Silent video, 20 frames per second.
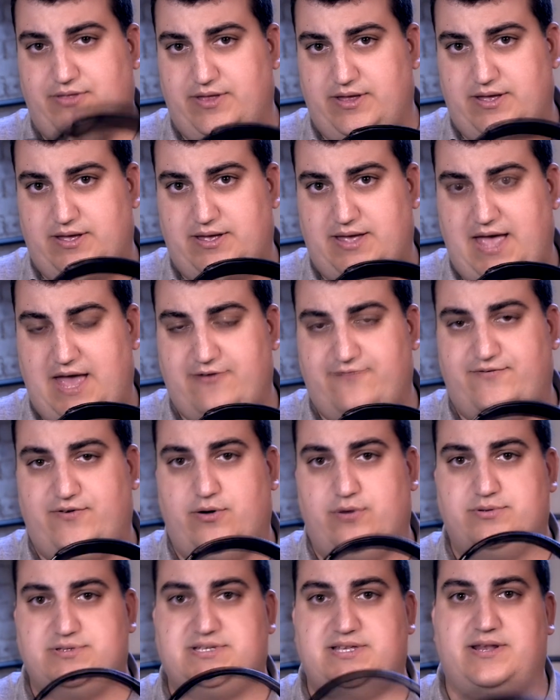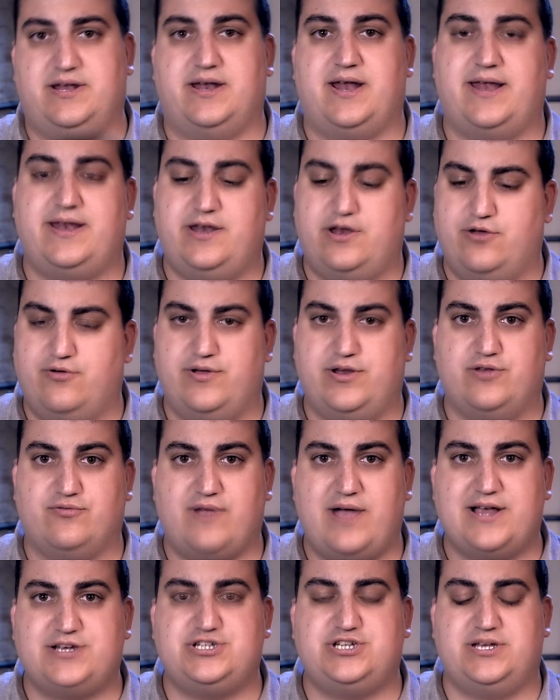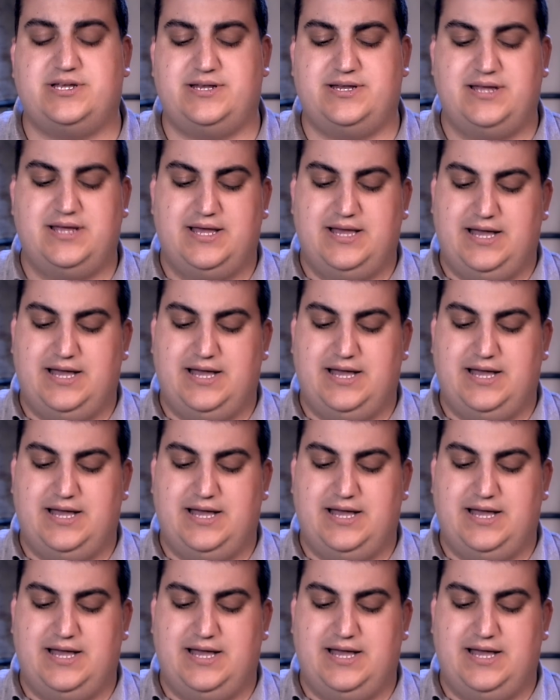the headphones in a 90-degree direction.